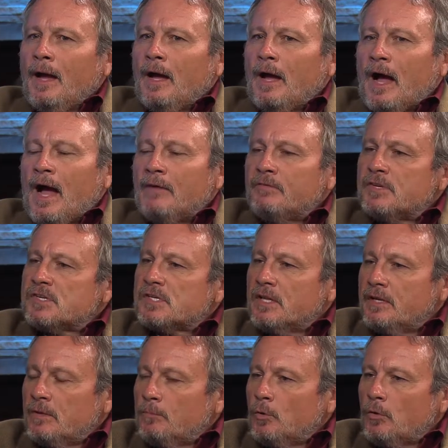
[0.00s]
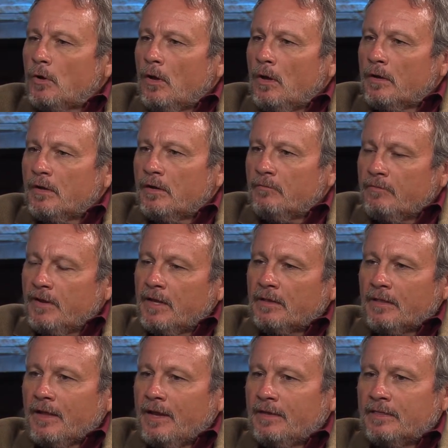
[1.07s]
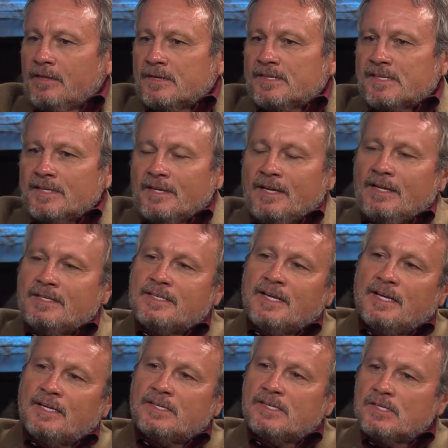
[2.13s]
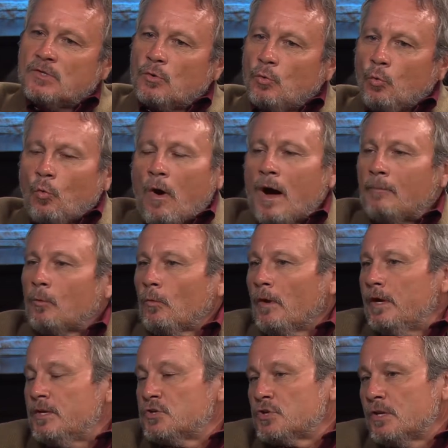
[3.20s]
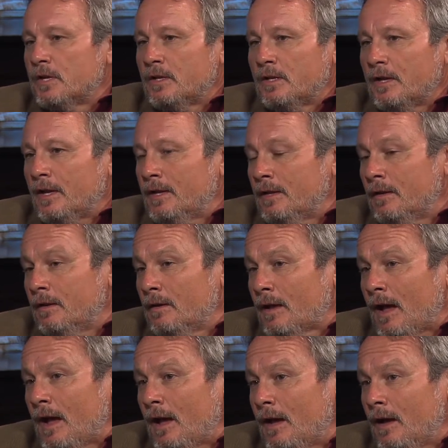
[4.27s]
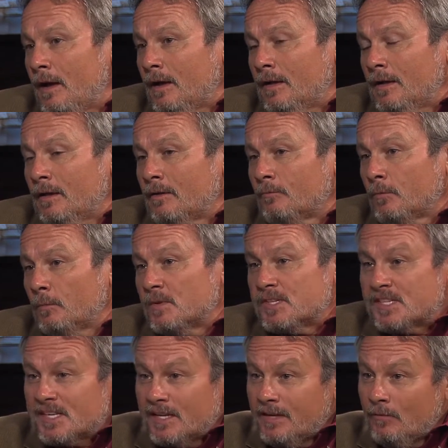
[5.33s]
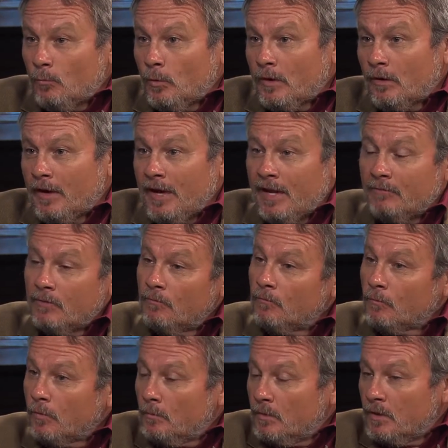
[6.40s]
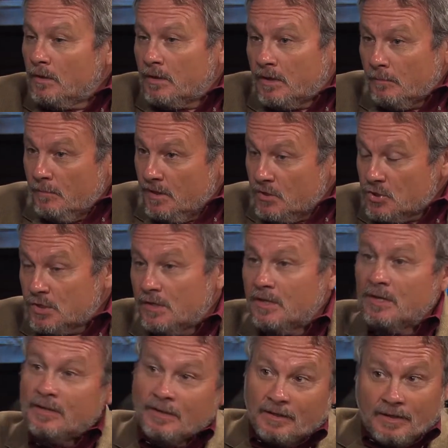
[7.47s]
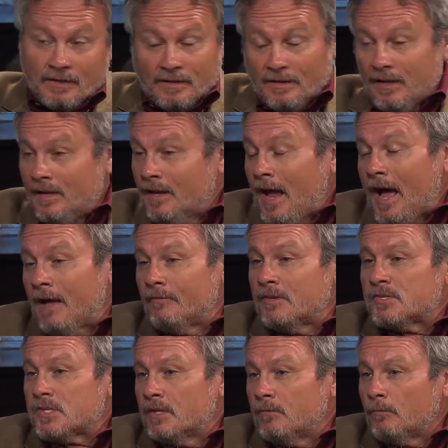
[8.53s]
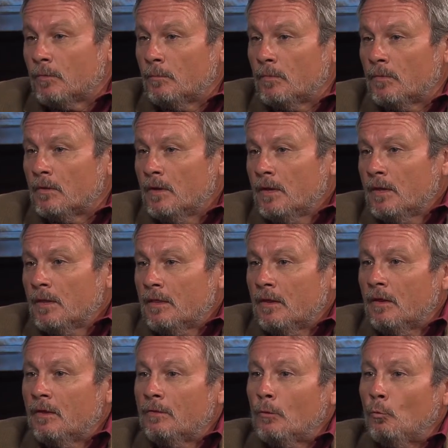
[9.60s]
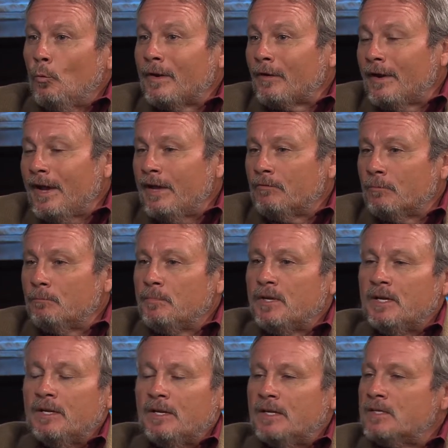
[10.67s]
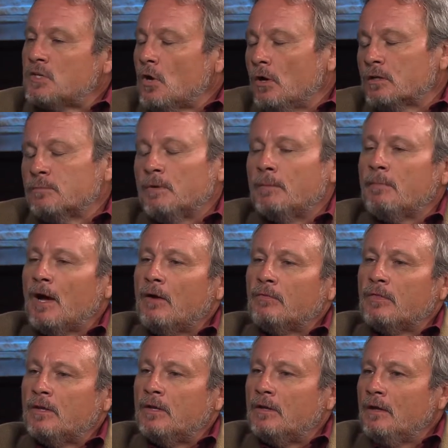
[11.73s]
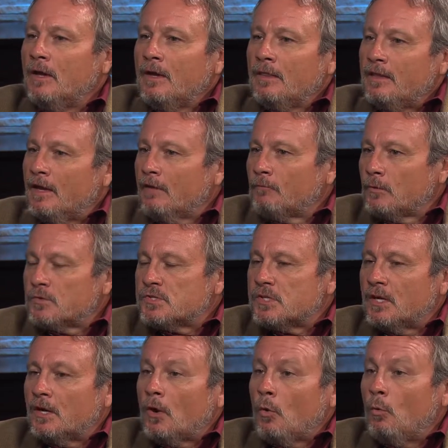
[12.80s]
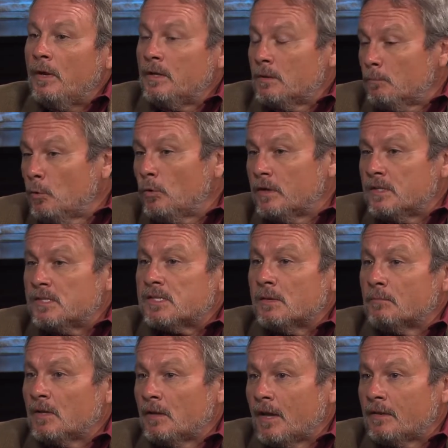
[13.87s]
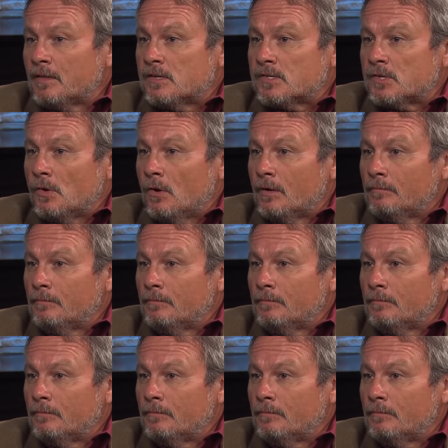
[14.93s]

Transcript: obviously to put on an event like this, it, it takes cooperation and, and uh, from the city of Winter Haven, from the commission, and, and obviously from the, the Winter Haven PD. Talk to me about the, the efforts that go into putting something like this on.